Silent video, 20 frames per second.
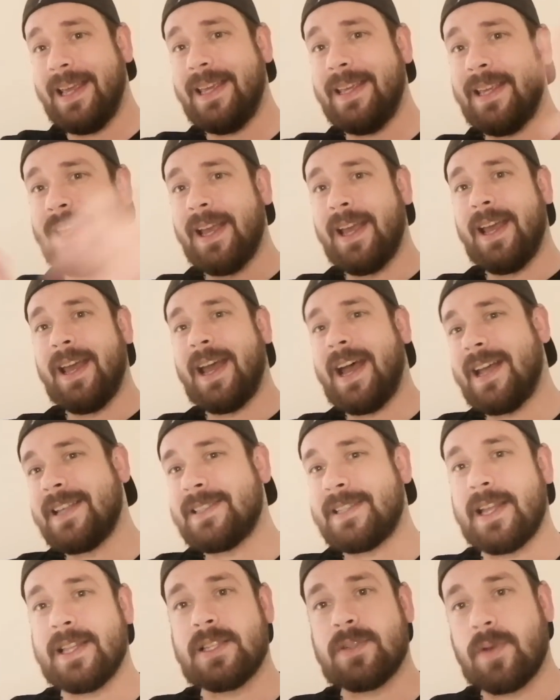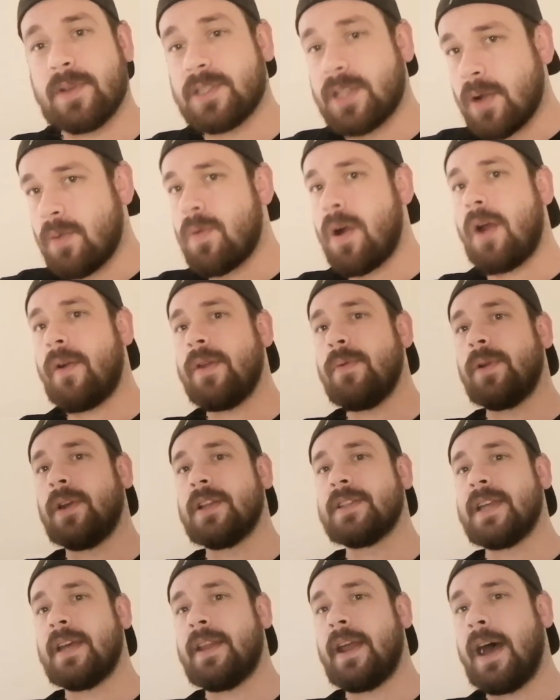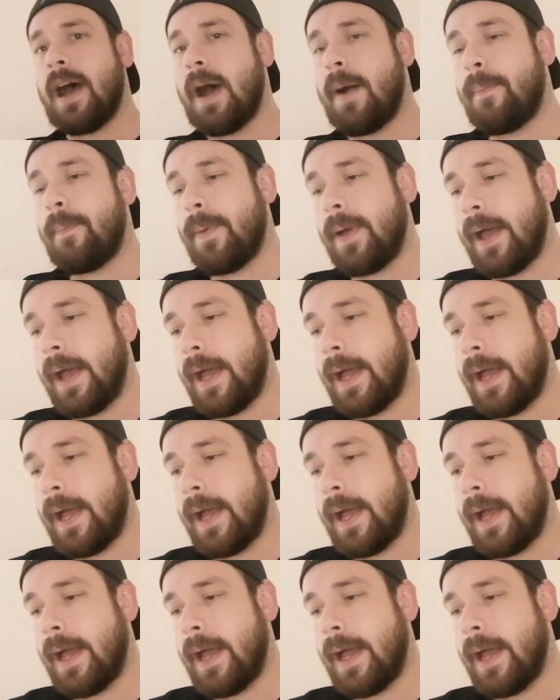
Lee has said to us, "Don't worry, we're going to set that up."